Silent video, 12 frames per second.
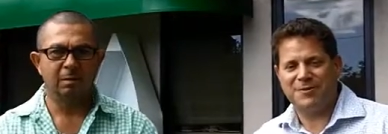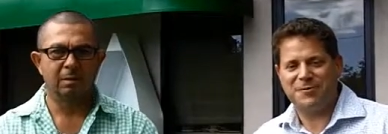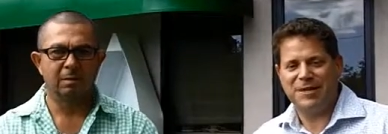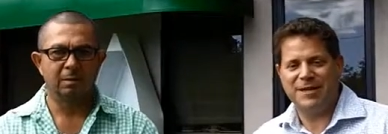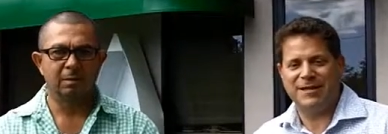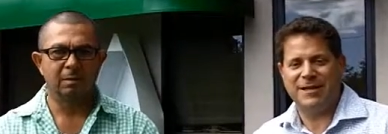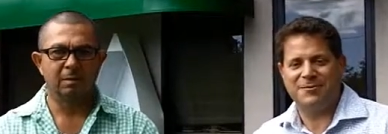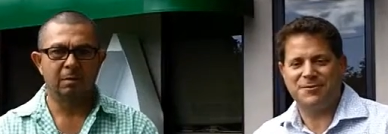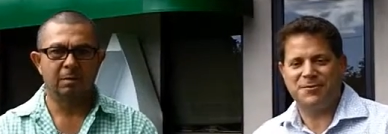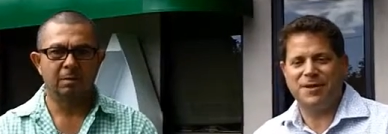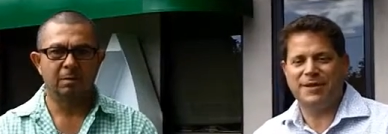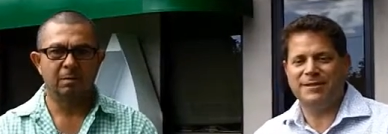Speaker 1: past weekend. That
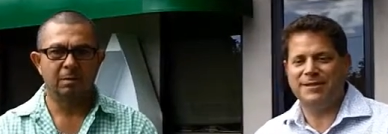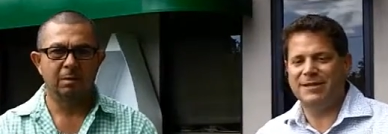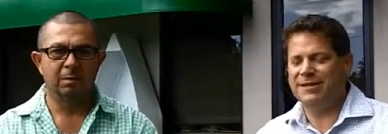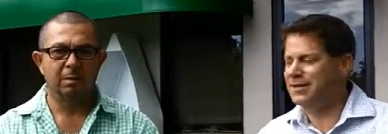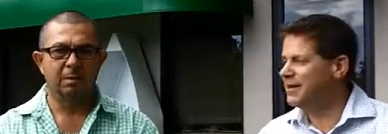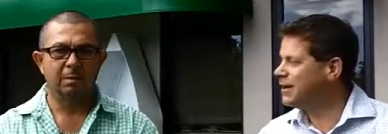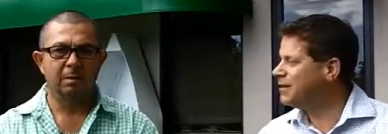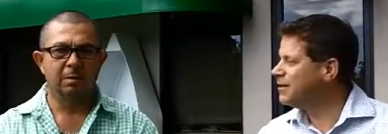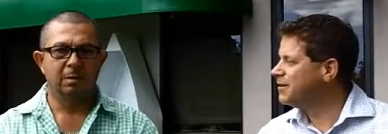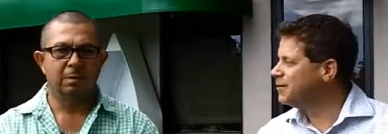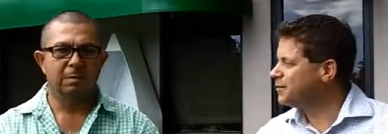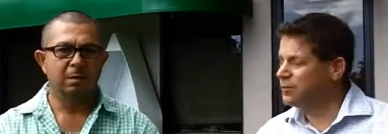was great, and then uh,
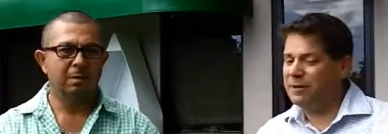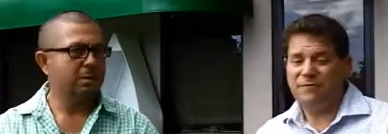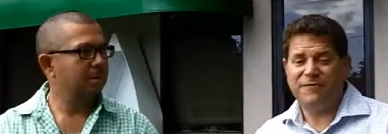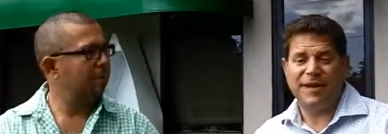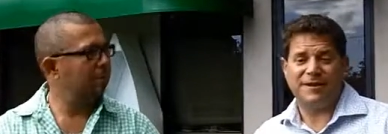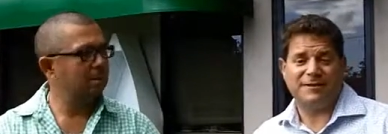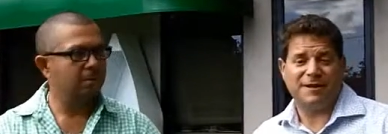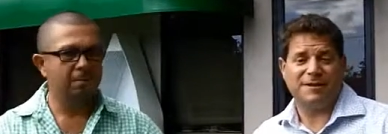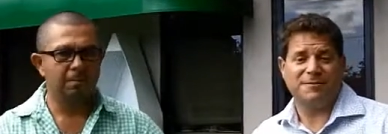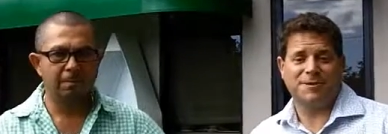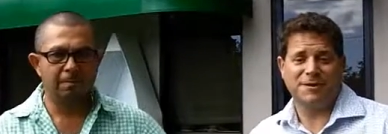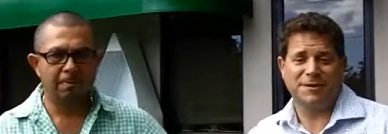the rib fest.
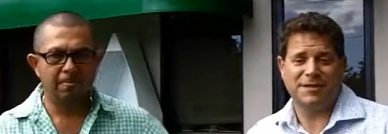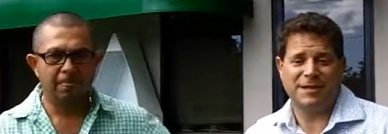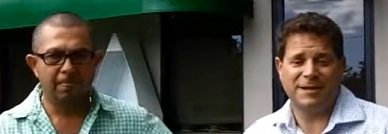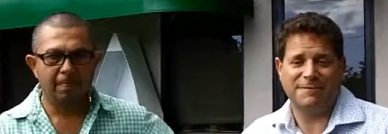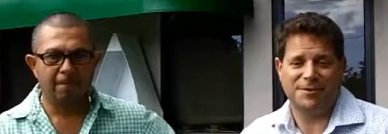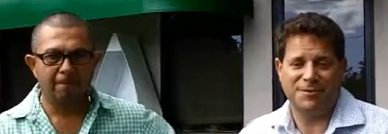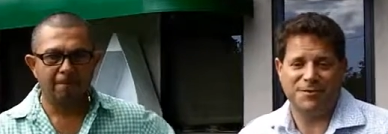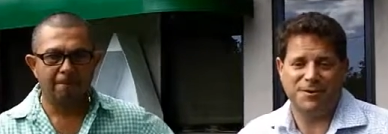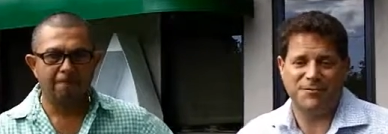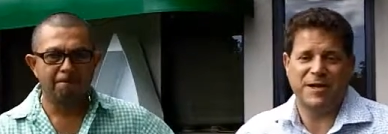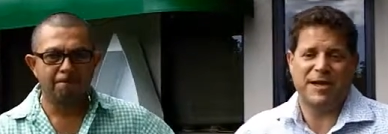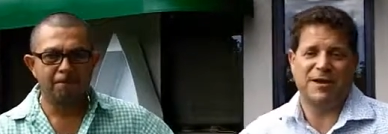That was a good time too
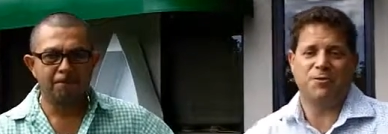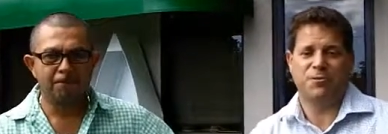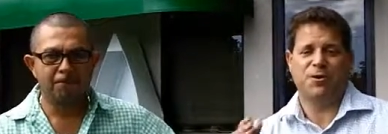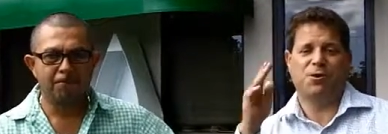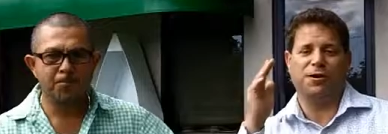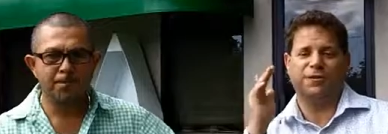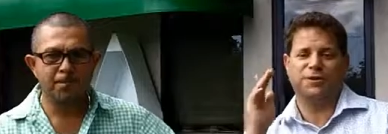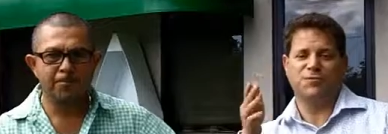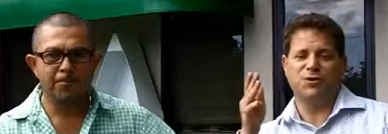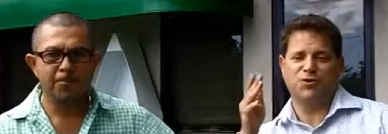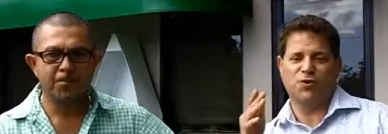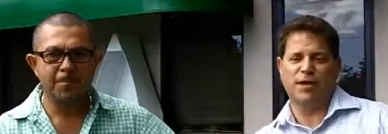this weekend. I hope you all got
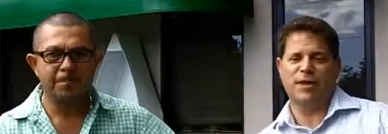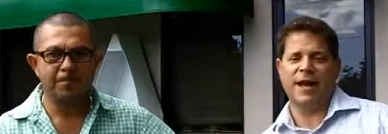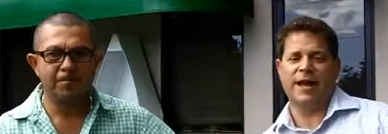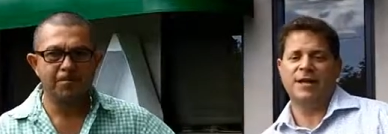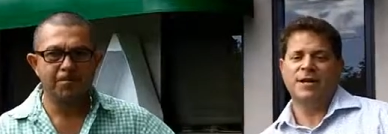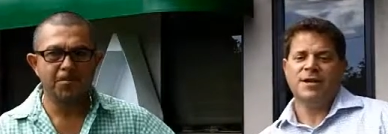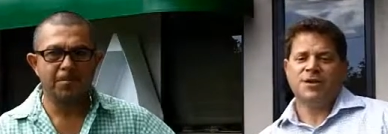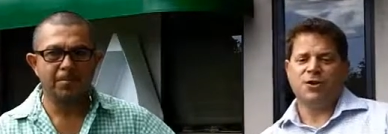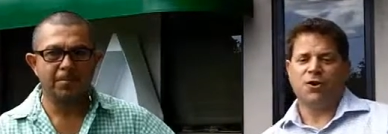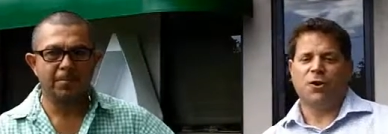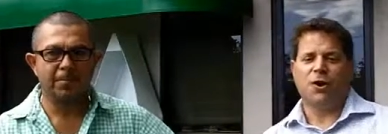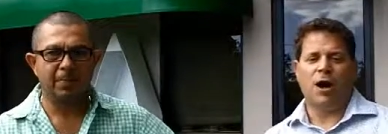to enjoy that.
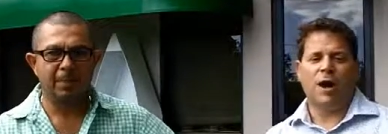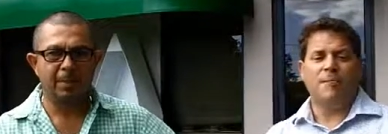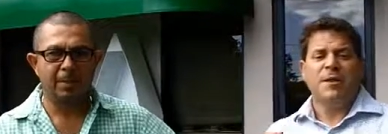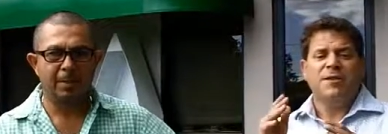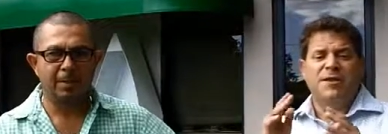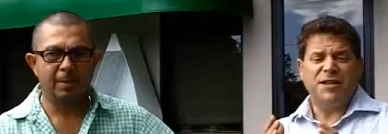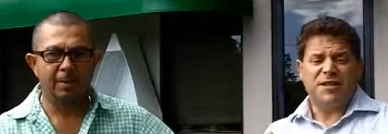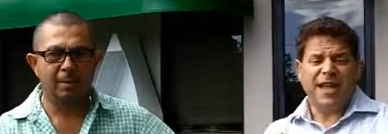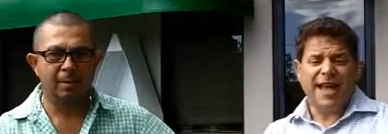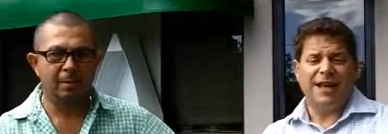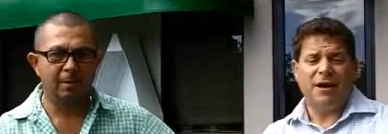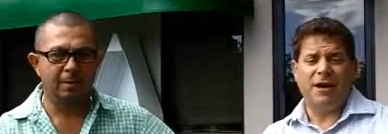So um, this
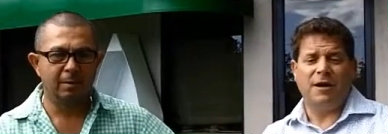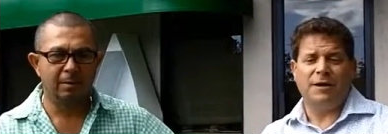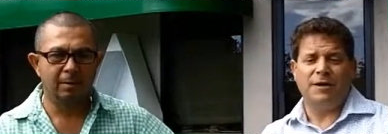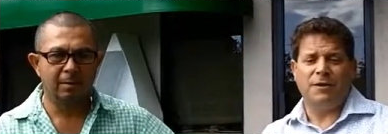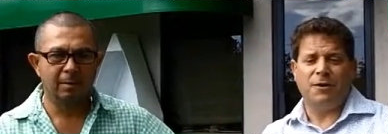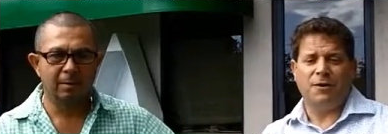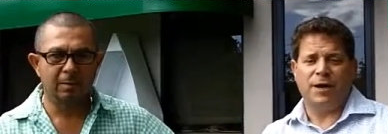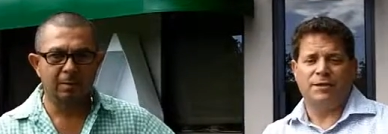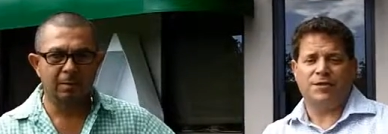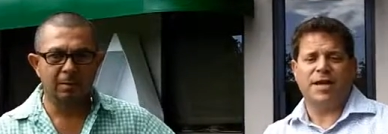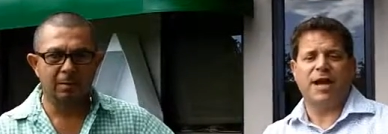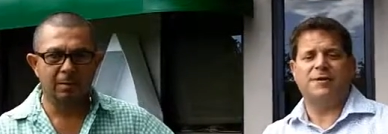egg hunt though
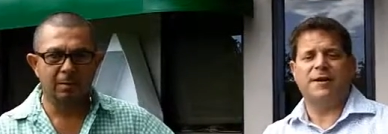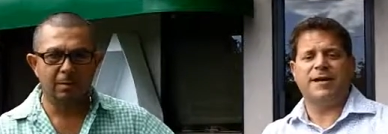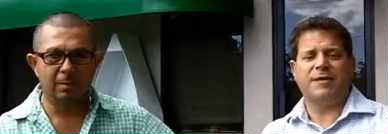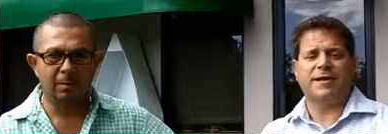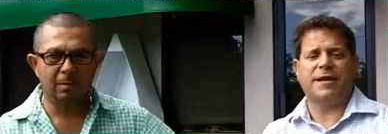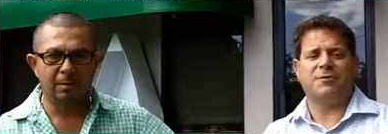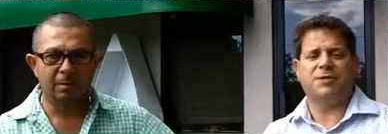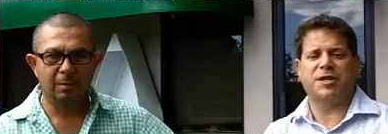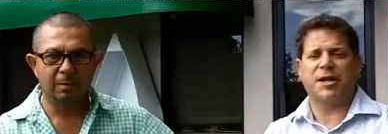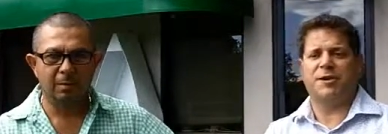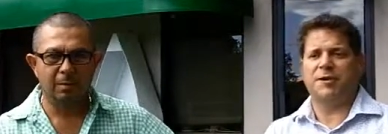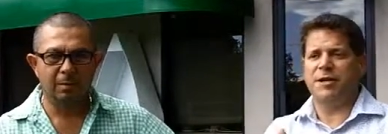on Saturday at town
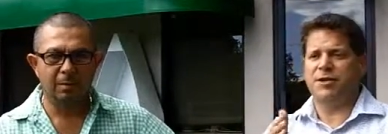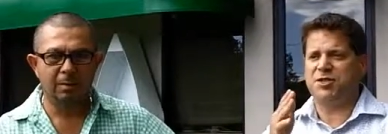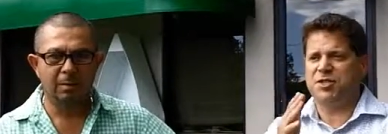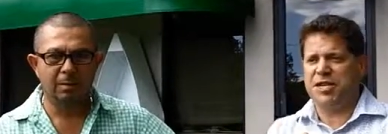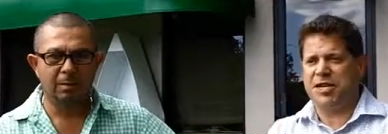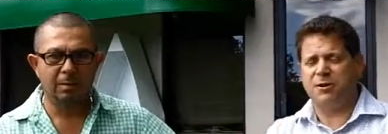center is